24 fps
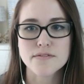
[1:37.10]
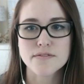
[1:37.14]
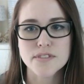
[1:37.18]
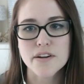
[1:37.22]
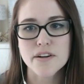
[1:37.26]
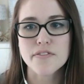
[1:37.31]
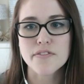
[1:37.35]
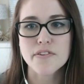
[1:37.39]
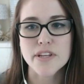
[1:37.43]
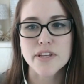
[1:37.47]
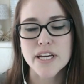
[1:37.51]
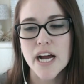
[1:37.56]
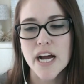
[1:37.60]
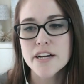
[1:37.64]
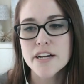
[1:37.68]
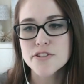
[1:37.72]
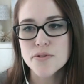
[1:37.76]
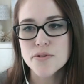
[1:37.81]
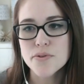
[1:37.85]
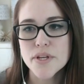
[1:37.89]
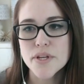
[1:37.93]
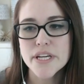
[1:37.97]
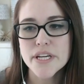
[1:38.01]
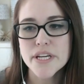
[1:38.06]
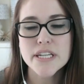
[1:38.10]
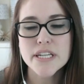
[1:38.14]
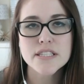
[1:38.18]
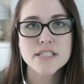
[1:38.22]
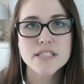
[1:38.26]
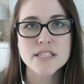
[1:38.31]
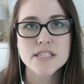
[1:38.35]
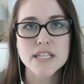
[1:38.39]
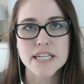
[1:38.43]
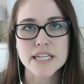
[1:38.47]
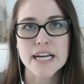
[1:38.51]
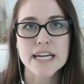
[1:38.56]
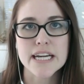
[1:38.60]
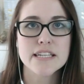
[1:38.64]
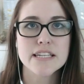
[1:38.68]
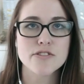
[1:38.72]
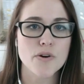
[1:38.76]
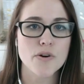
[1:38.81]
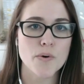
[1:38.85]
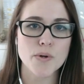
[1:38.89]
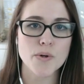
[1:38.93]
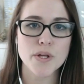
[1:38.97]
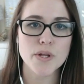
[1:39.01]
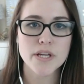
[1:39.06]
definitely. I do think it's like, I
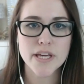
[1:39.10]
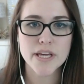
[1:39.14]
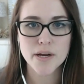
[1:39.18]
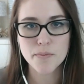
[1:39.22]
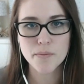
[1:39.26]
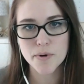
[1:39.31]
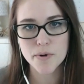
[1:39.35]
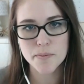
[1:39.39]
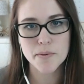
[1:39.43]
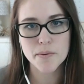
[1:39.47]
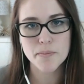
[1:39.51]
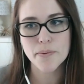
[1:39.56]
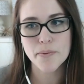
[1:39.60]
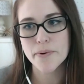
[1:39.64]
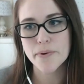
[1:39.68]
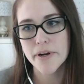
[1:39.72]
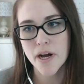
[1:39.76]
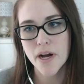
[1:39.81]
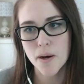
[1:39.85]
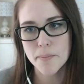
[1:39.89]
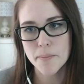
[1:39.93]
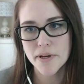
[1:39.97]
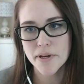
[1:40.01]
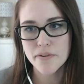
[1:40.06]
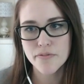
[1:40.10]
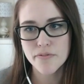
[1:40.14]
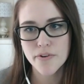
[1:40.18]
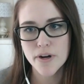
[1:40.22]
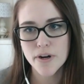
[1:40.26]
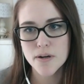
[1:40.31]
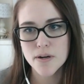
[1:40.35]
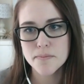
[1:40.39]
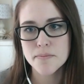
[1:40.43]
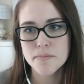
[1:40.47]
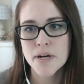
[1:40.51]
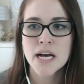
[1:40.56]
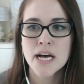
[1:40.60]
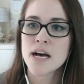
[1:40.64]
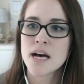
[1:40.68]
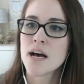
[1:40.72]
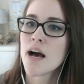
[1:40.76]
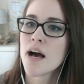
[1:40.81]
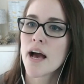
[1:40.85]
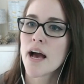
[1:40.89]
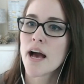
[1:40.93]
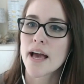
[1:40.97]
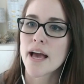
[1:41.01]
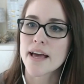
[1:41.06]
totally get where people are coming from.
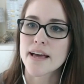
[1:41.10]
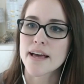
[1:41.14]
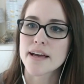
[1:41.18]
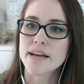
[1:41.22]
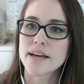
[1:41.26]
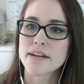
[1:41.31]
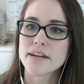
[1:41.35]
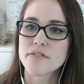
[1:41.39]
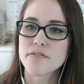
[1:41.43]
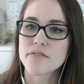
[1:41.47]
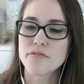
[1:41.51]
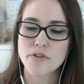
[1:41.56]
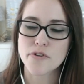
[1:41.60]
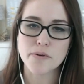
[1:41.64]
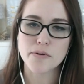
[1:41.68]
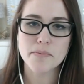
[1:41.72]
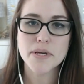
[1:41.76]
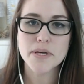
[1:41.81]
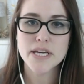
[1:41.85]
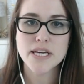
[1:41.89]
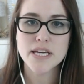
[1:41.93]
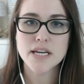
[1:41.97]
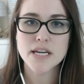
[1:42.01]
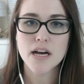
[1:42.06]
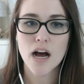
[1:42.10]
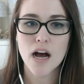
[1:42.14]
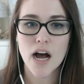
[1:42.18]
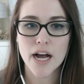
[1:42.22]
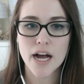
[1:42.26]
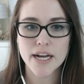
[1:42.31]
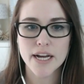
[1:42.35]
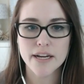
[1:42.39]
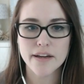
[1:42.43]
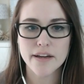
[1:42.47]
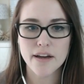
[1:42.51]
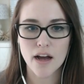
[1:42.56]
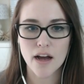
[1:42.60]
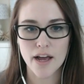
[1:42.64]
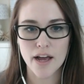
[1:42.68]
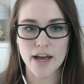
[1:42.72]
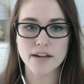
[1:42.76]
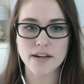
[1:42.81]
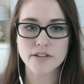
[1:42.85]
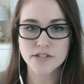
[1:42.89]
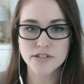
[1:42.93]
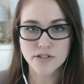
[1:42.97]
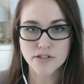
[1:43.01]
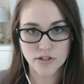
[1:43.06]
And for me, I
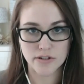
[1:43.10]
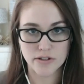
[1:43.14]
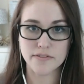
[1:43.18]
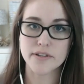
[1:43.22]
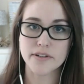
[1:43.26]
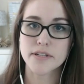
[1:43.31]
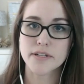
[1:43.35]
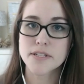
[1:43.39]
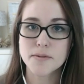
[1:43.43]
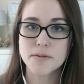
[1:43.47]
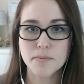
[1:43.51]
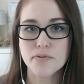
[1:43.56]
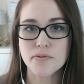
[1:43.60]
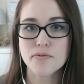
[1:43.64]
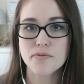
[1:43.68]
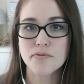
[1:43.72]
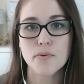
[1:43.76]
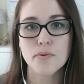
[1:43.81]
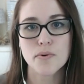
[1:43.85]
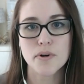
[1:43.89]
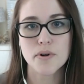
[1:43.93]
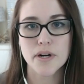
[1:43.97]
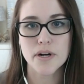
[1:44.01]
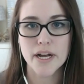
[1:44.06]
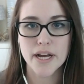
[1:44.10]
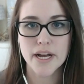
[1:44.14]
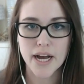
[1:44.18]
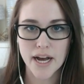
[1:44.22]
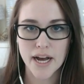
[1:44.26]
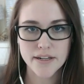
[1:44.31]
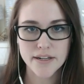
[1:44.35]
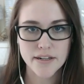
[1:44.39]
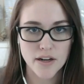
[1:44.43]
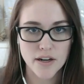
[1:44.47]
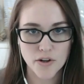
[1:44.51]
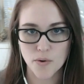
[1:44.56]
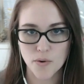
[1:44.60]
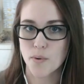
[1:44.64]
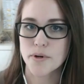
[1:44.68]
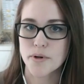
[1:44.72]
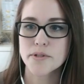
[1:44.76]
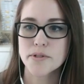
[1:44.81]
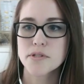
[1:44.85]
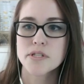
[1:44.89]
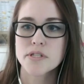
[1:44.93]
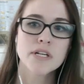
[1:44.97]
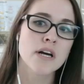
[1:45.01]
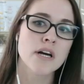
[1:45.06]
had a service before I had a
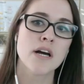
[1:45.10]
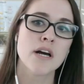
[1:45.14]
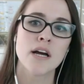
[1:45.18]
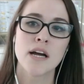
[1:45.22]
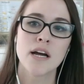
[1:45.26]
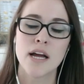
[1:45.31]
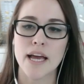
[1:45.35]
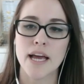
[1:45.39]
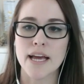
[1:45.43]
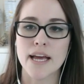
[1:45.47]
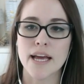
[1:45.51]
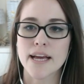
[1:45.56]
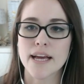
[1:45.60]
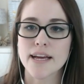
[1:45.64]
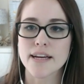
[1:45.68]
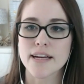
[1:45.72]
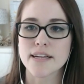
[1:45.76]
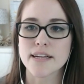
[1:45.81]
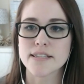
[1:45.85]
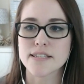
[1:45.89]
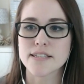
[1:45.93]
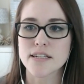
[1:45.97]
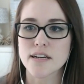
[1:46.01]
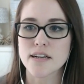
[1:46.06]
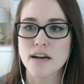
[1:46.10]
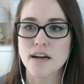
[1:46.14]
course, and